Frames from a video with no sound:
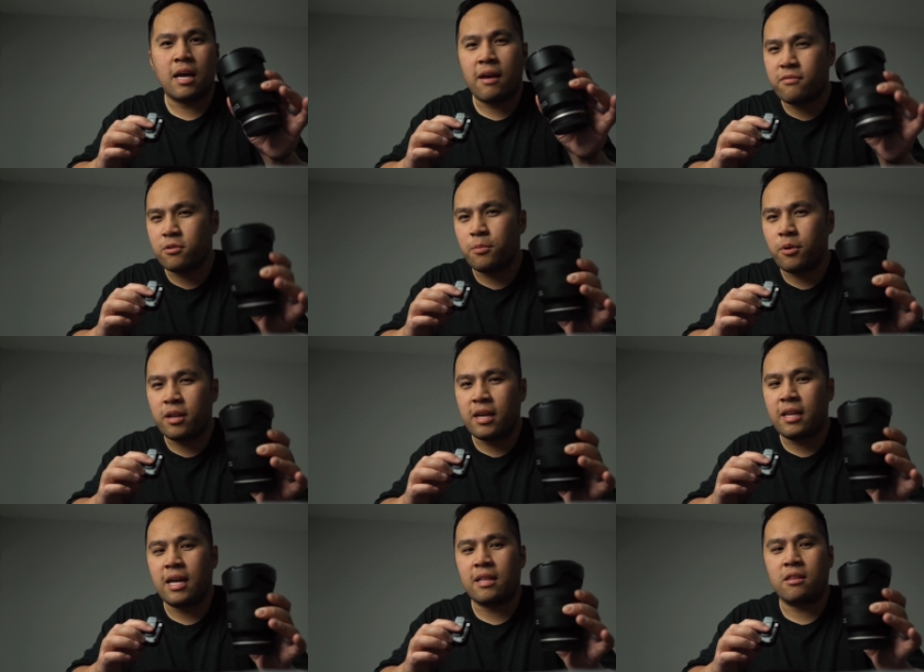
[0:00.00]

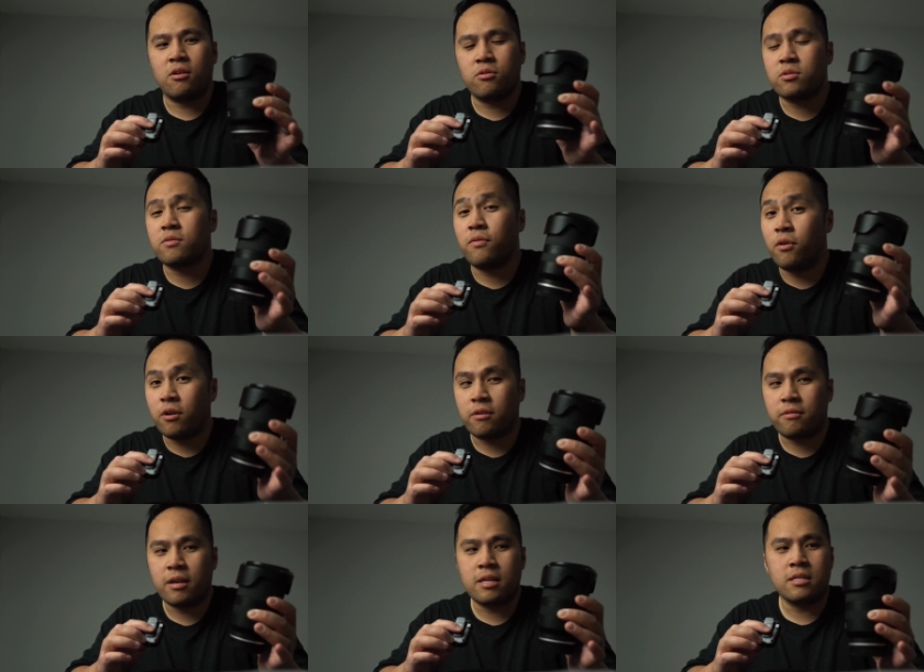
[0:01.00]
f2.8 at those
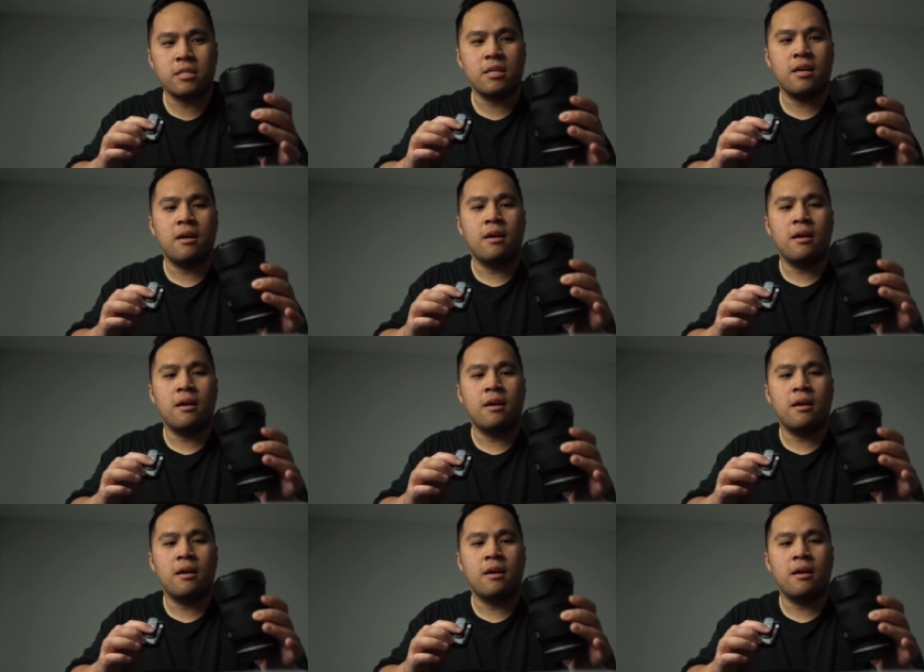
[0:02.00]
focal range.